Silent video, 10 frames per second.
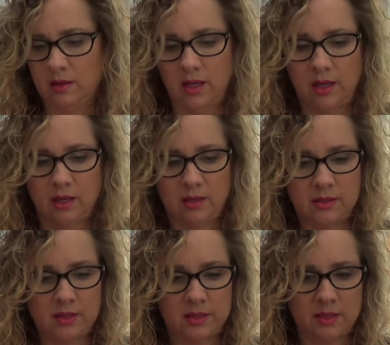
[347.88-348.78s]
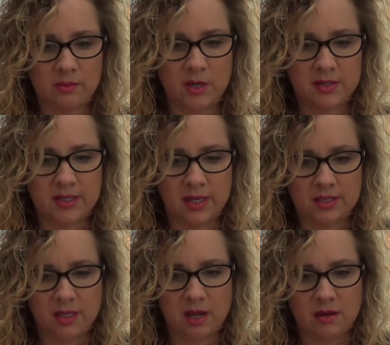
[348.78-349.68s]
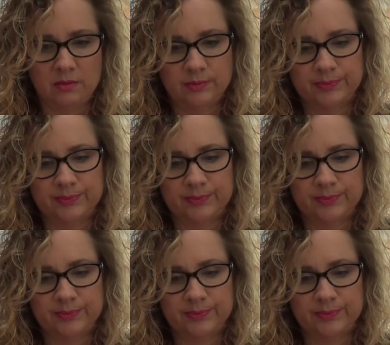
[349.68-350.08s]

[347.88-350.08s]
And I'm all set to go.